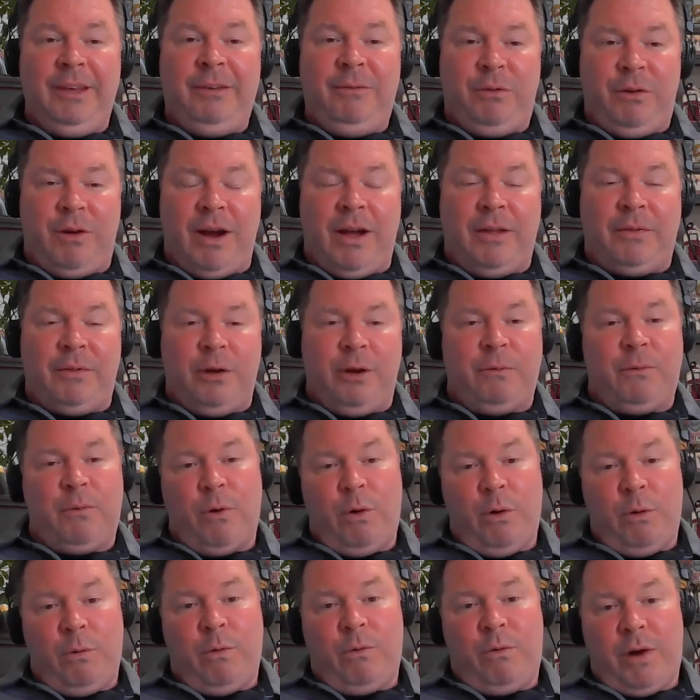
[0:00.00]
If you're out there
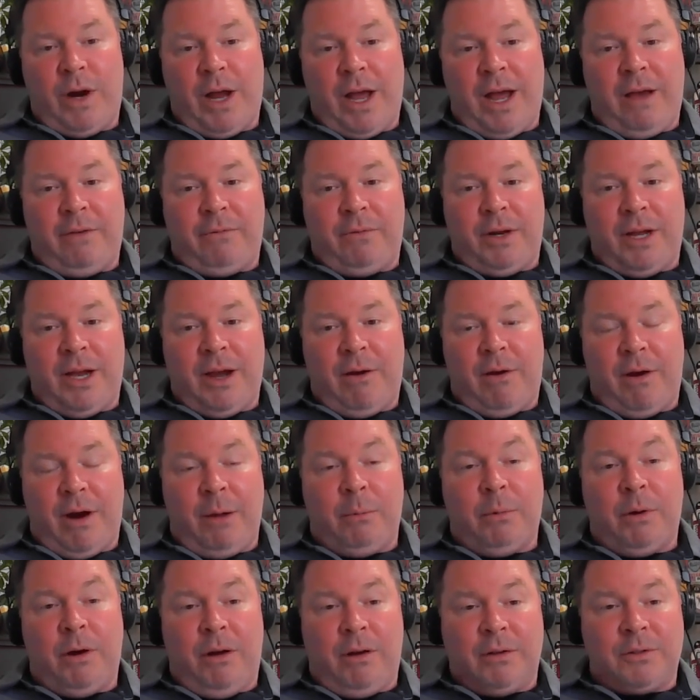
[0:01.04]
for over half an hour,
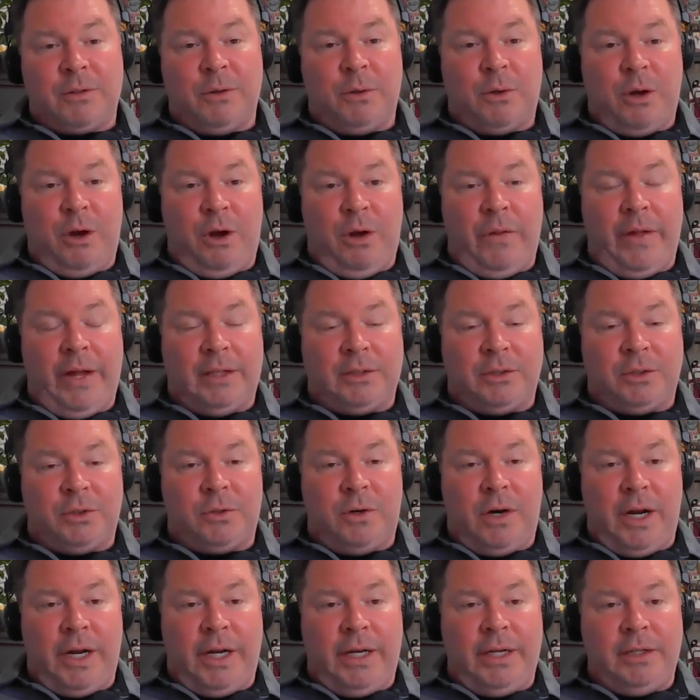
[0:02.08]
I would also call that
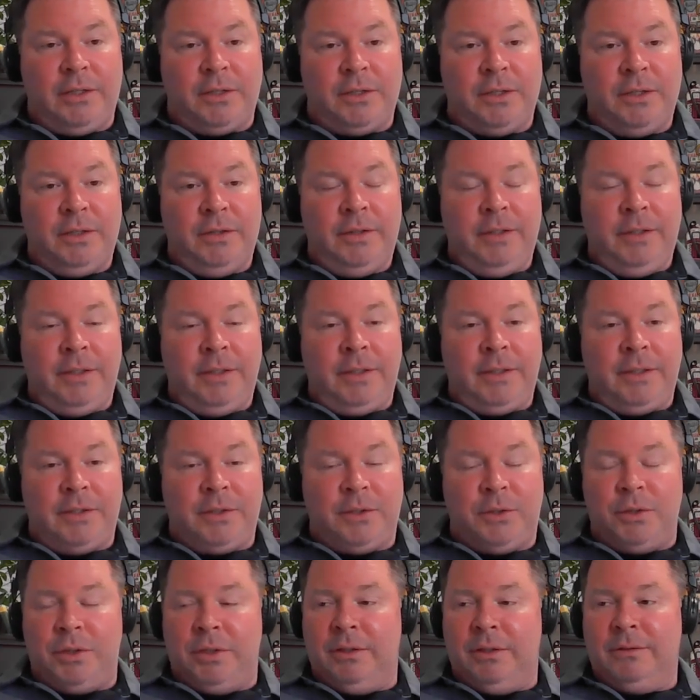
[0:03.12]
strange
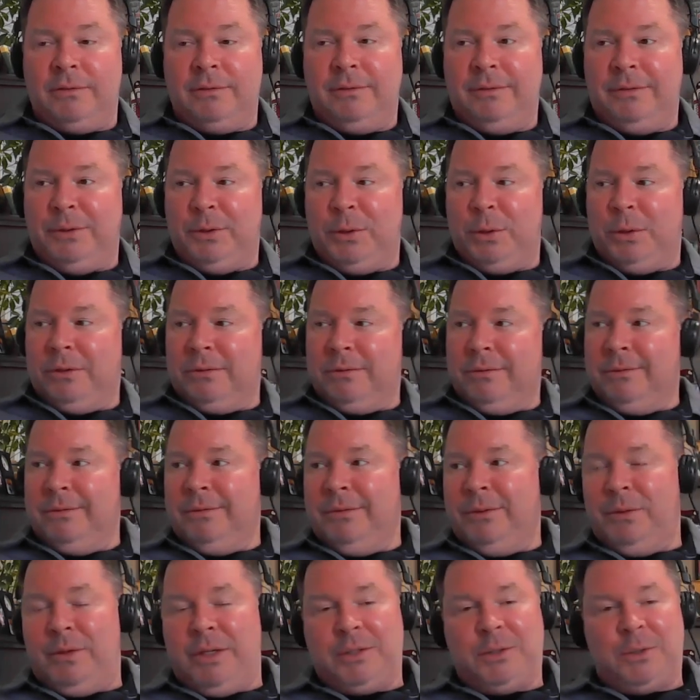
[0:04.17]
because you're, you're,
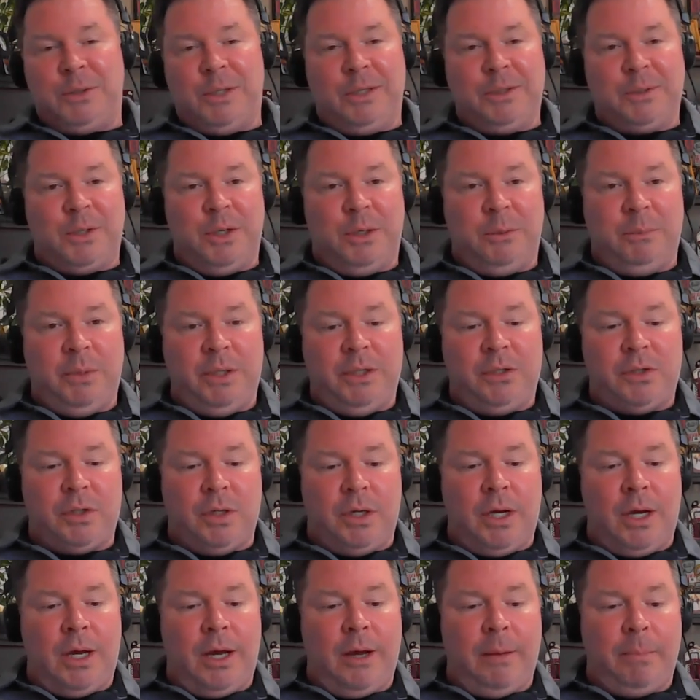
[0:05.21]
that sun's going to beat
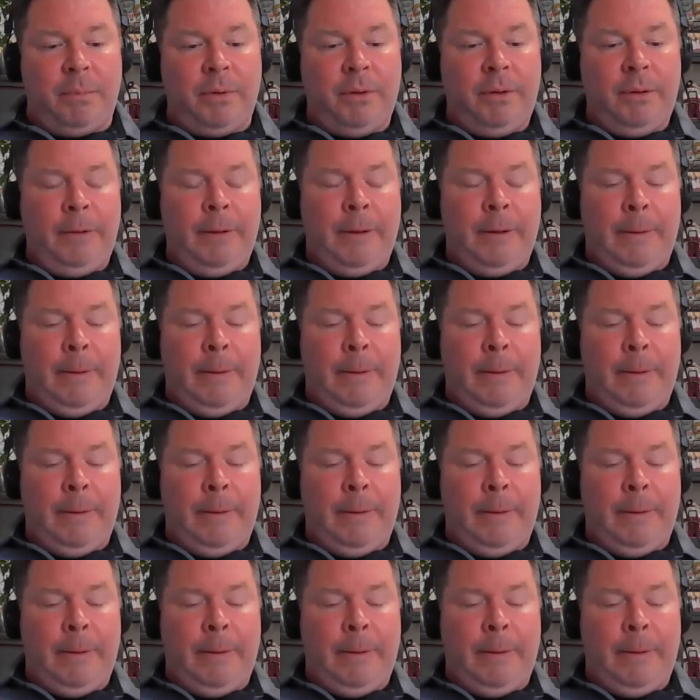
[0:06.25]
you up.